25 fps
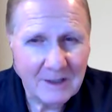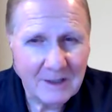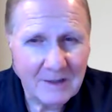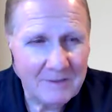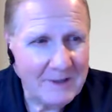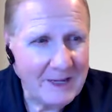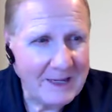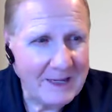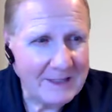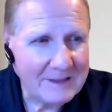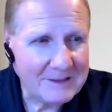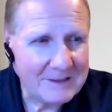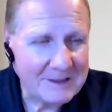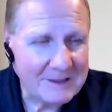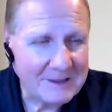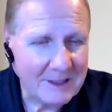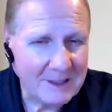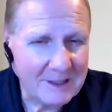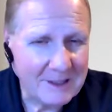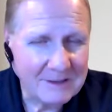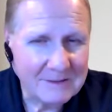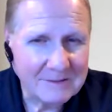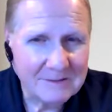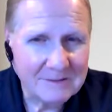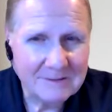And that
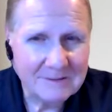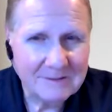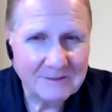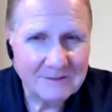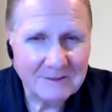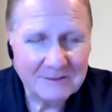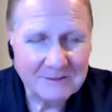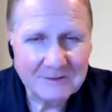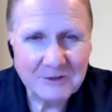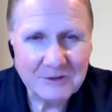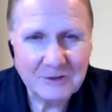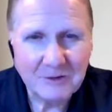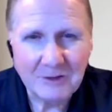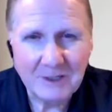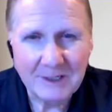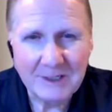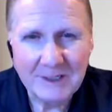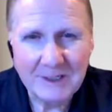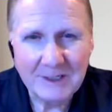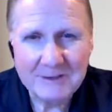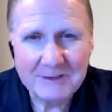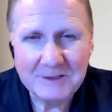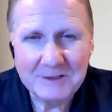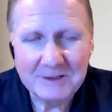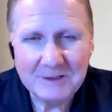
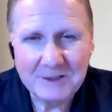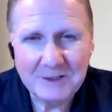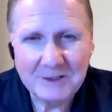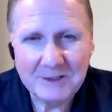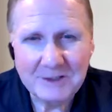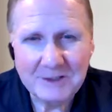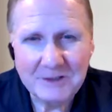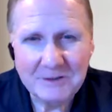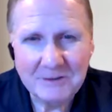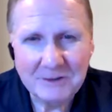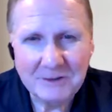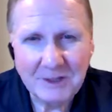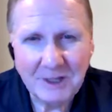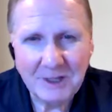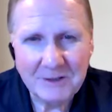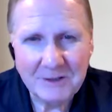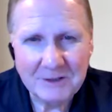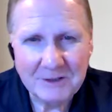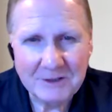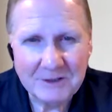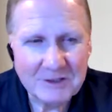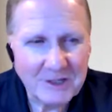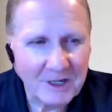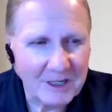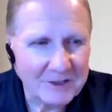certainly gets us into
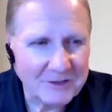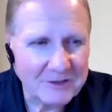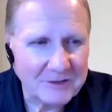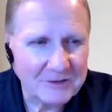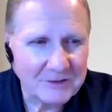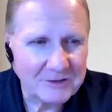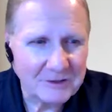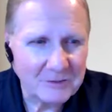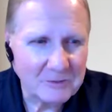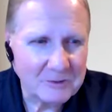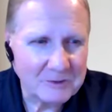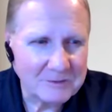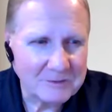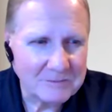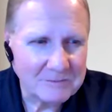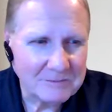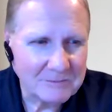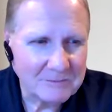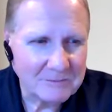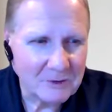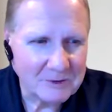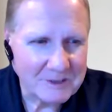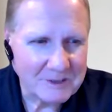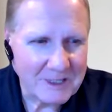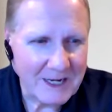a discussion that
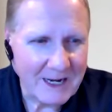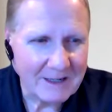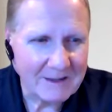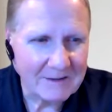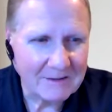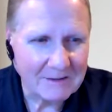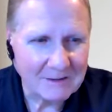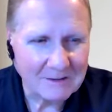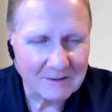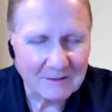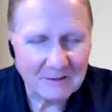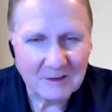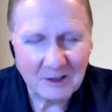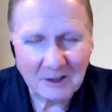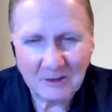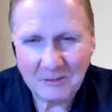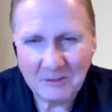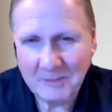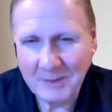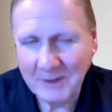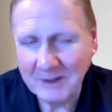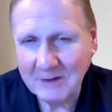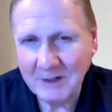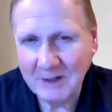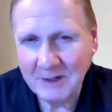we'll tackle a
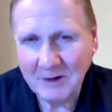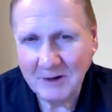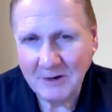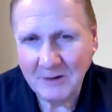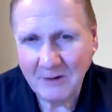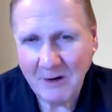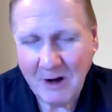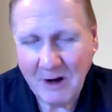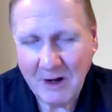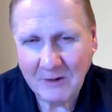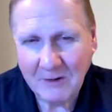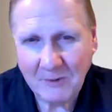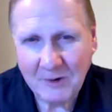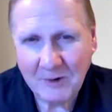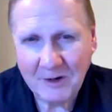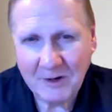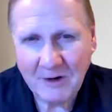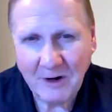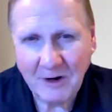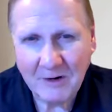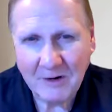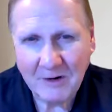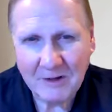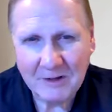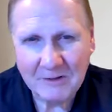little bit later on
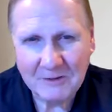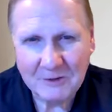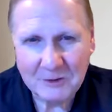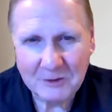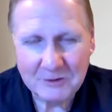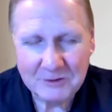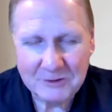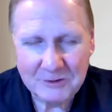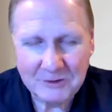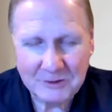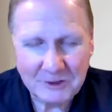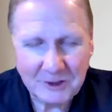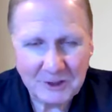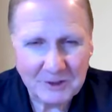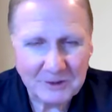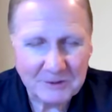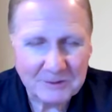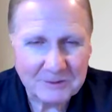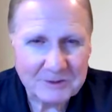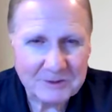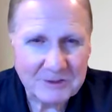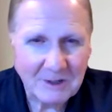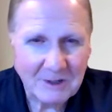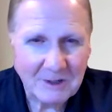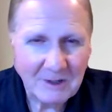regarding do's and
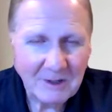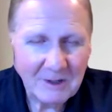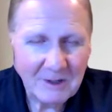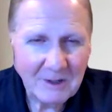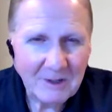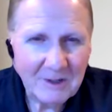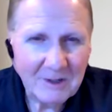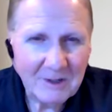don'ts.